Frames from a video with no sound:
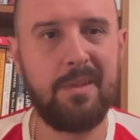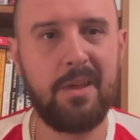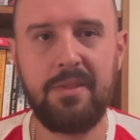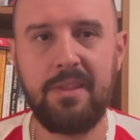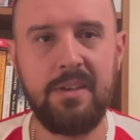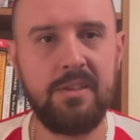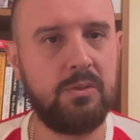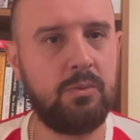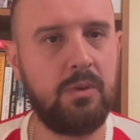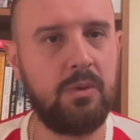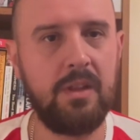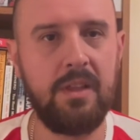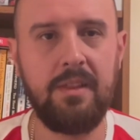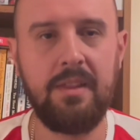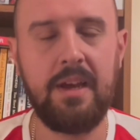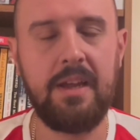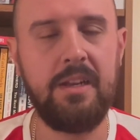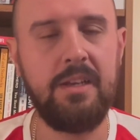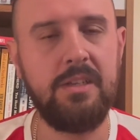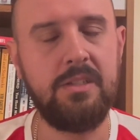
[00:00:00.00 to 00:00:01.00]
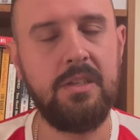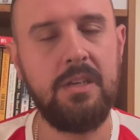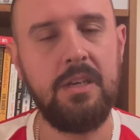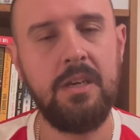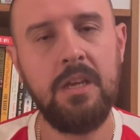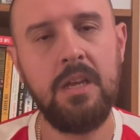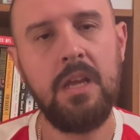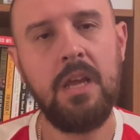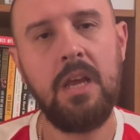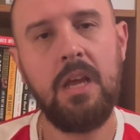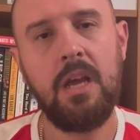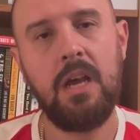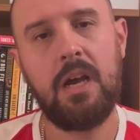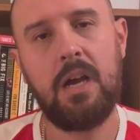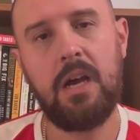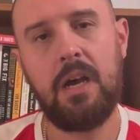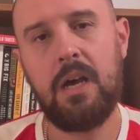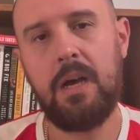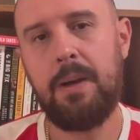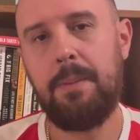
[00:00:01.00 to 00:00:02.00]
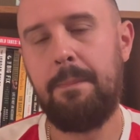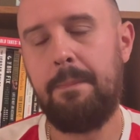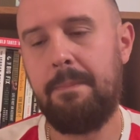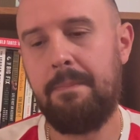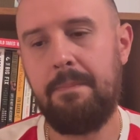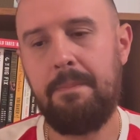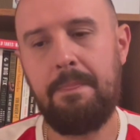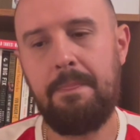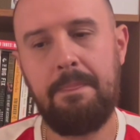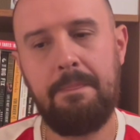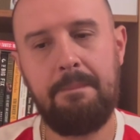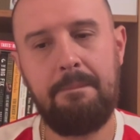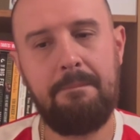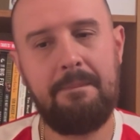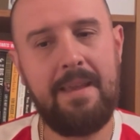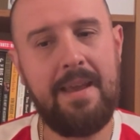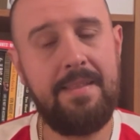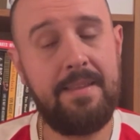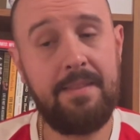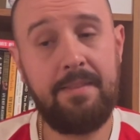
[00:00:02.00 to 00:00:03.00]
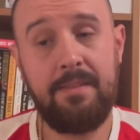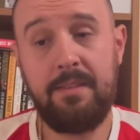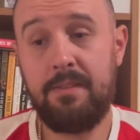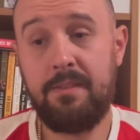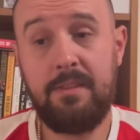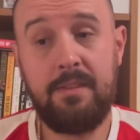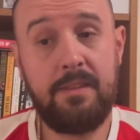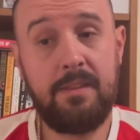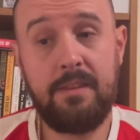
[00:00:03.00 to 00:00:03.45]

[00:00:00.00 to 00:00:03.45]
Nothing's really that easy. And then